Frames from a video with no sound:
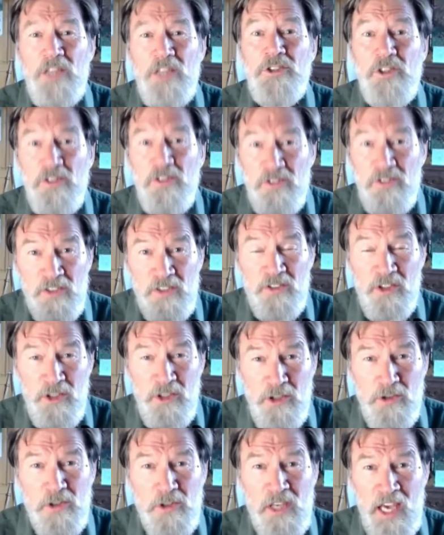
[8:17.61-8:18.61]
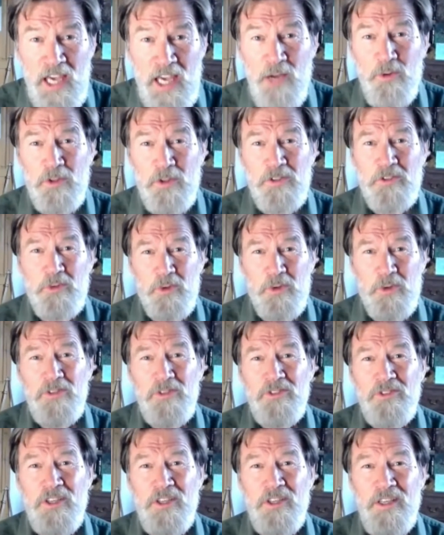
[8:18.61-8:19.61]
just as the UK once
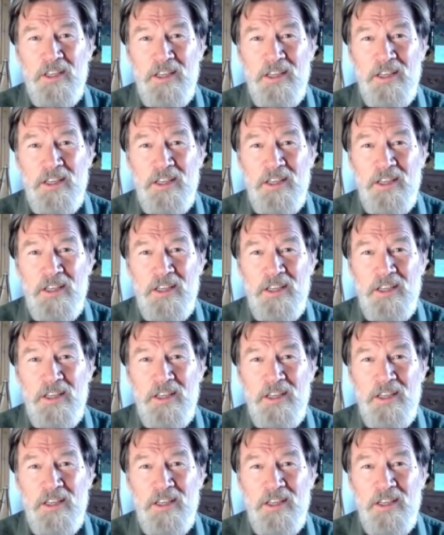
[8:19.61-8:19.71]
was.